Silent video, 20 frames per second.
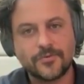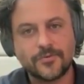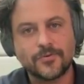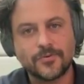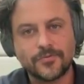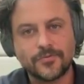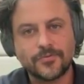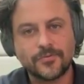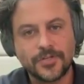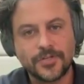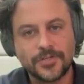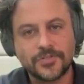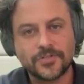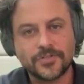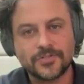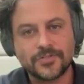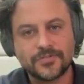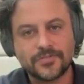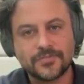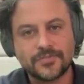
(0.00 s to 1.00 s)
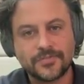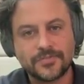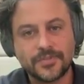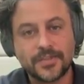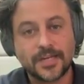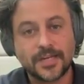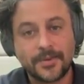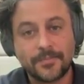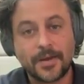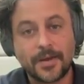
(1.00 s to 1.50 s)
for issues
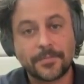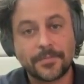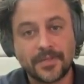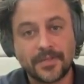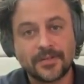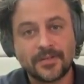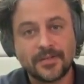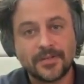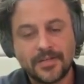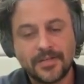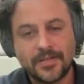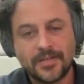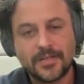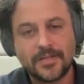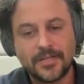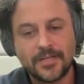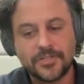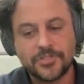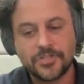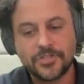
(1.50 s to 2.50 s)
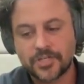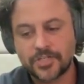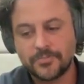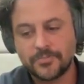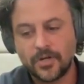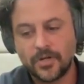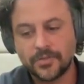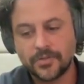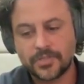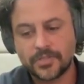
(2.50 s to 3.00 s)
that come up in
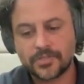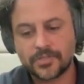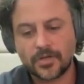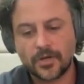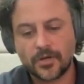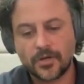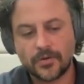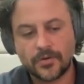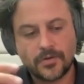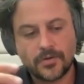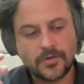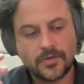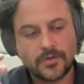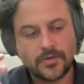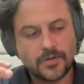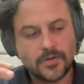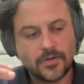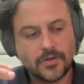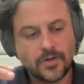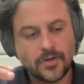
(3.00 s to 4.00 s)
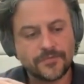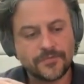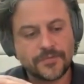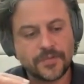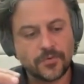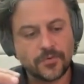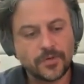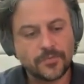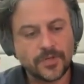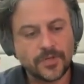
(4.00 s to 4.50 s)
injection molding. So
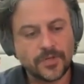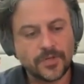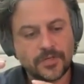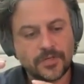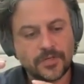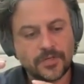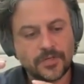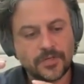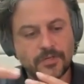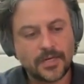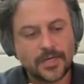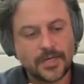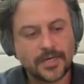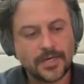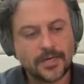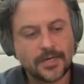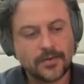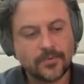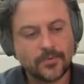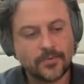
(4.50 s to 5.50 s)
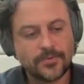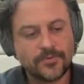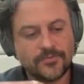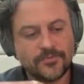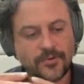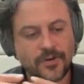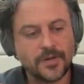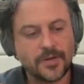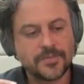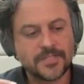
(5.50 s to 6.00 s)
often when we
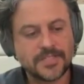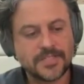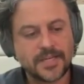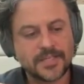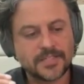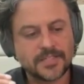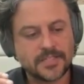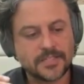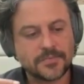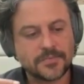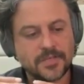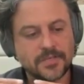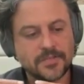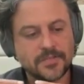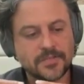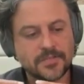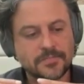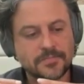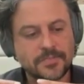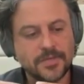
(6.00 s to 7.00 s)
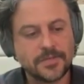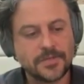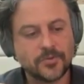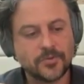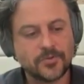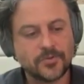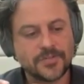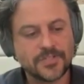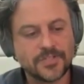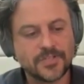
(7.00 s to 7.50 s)
find mistakes, it's because the
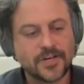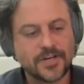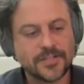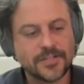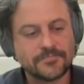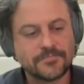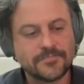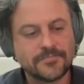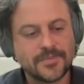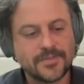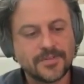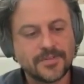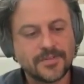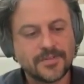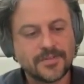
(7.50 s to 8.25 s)
people who have designed them